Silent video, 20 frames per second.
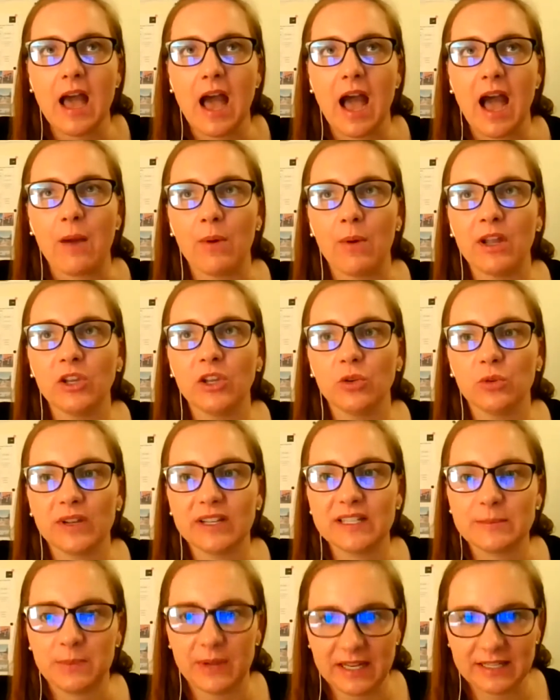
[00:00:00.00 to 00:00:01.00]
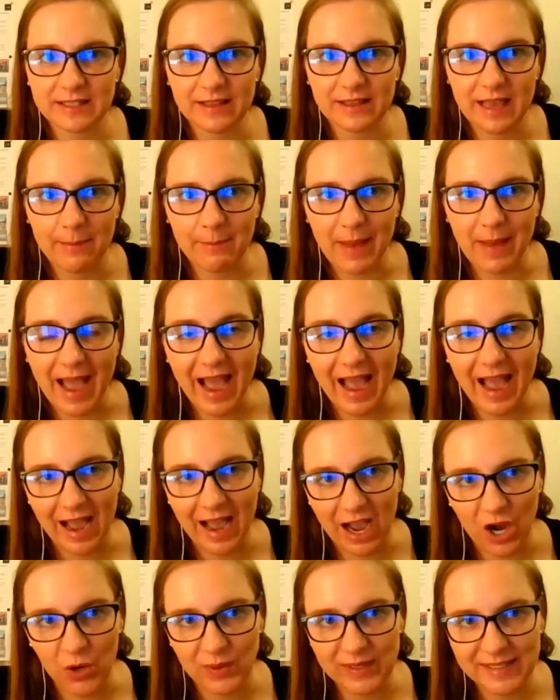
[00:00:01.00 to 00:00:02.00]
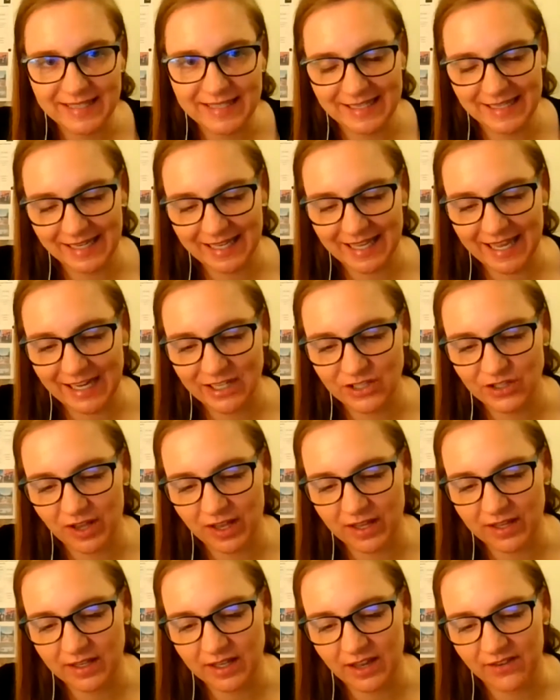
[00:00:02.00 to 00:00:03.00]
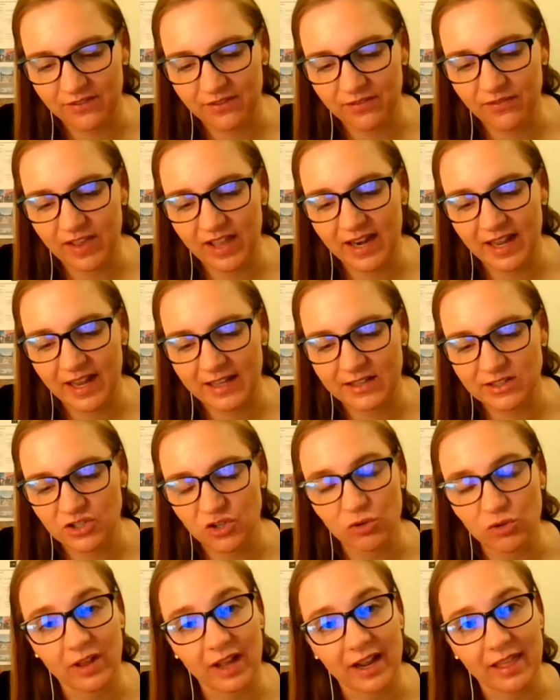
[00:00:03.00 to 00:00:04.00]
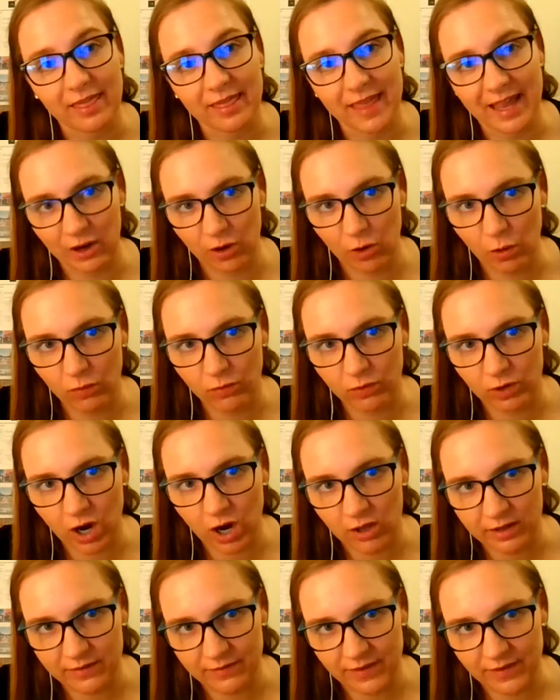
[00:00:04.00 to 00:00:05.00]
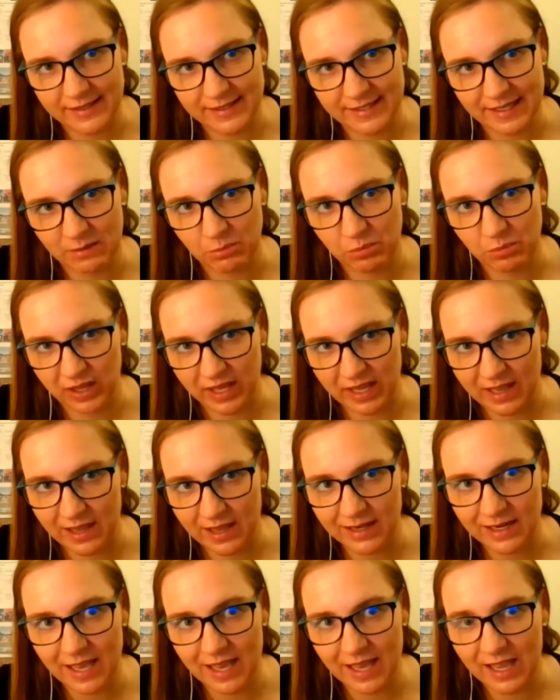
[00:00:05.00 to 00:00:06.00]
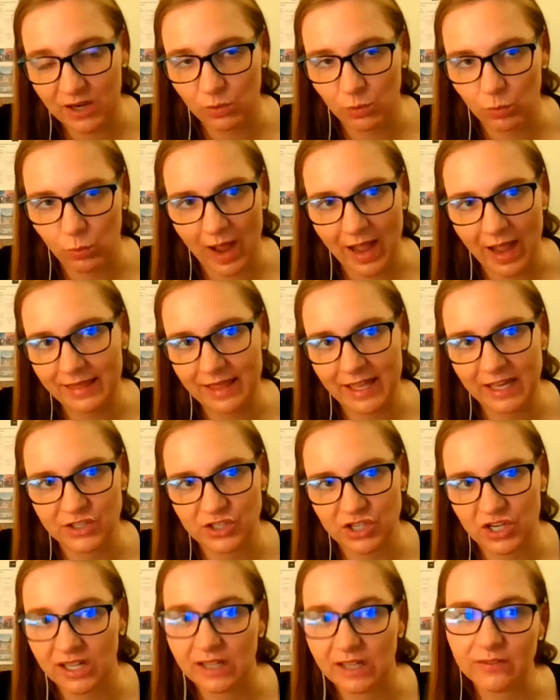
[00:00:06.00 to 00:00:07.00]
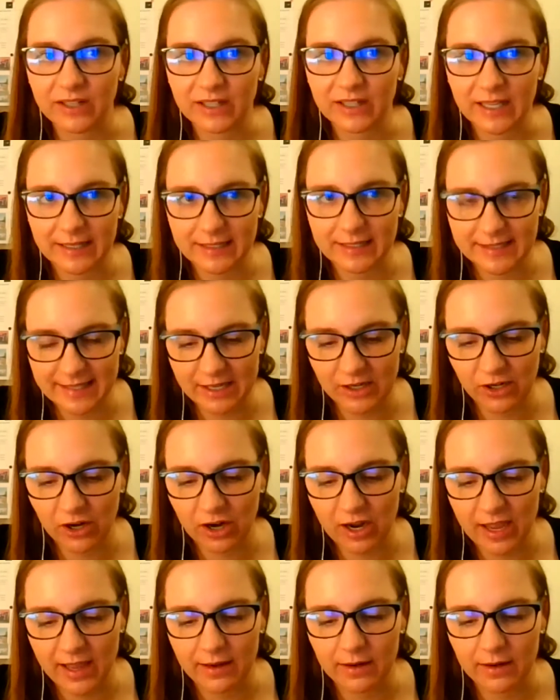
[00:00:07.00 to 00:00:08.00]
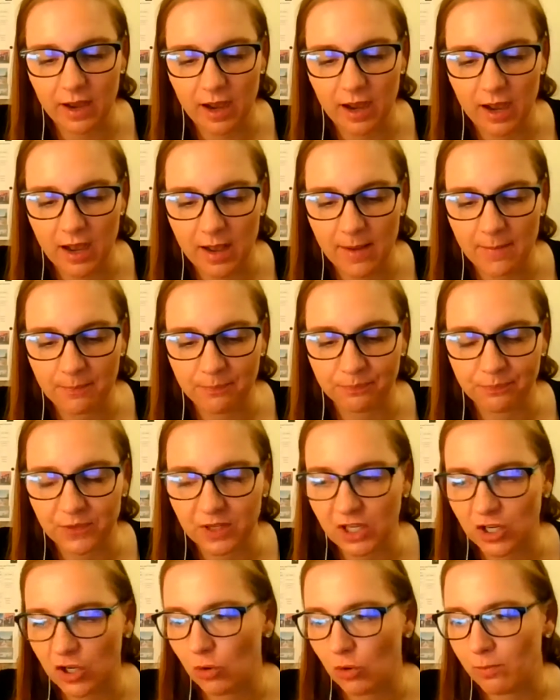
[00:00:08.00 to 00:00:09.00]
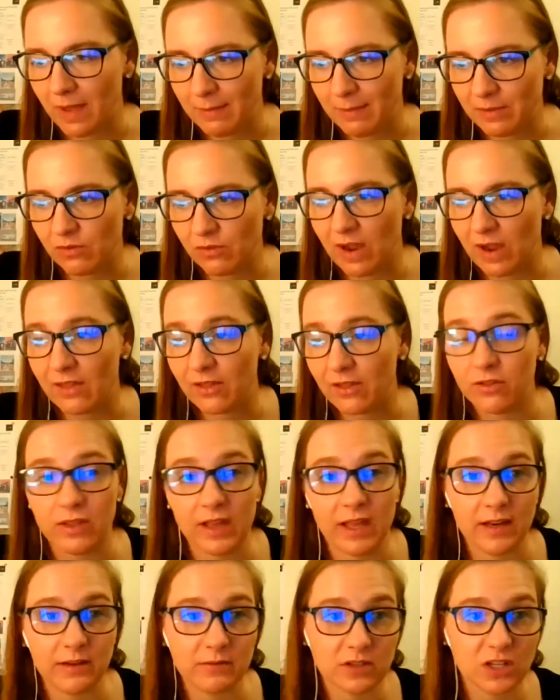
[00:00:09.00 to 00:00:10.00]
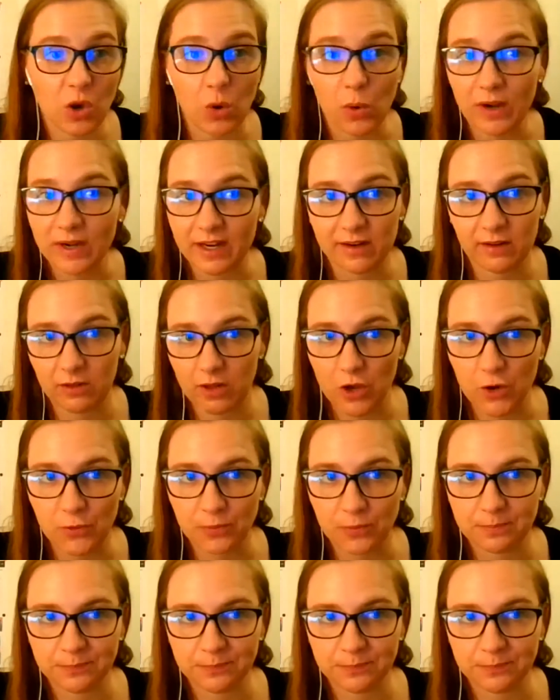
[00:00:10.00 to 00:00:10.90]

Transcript: I want you to explain to them how syndication can fit into like their overall investing plan and why they should even consider it, maybe rather than going it alone.